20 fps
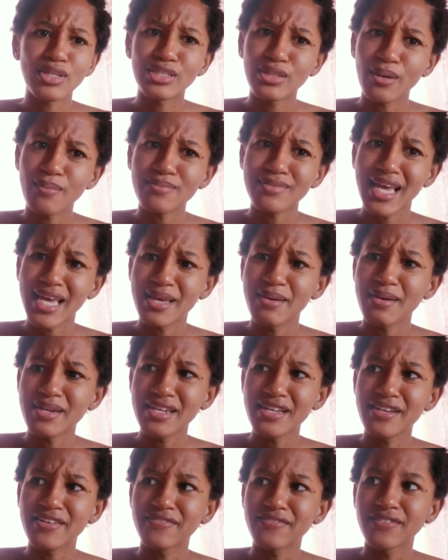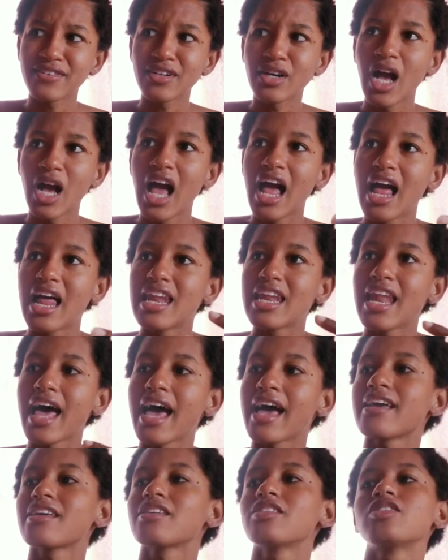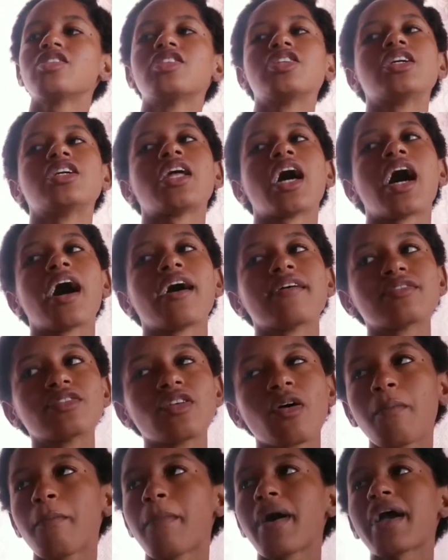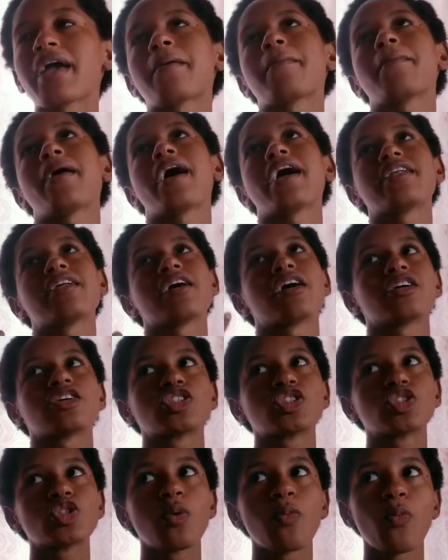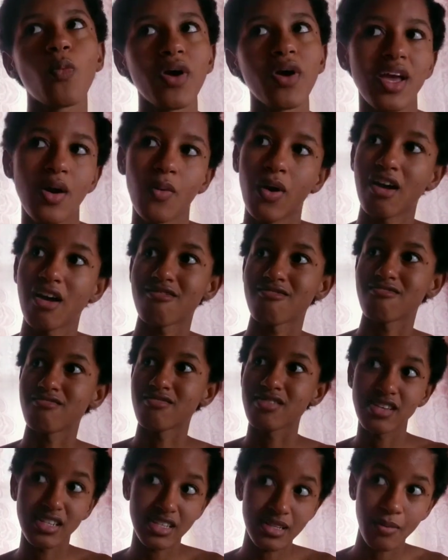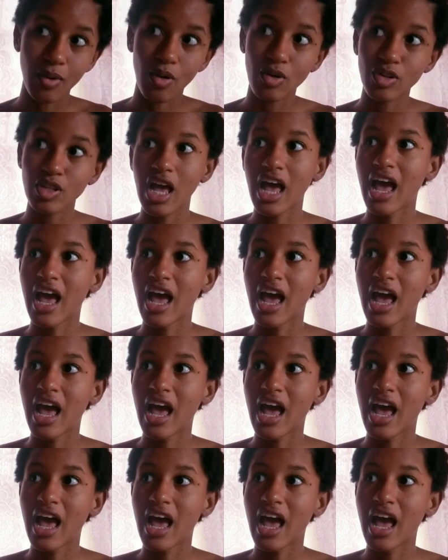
sometimes you need for like you know have something by your mind or something where you want to reason about.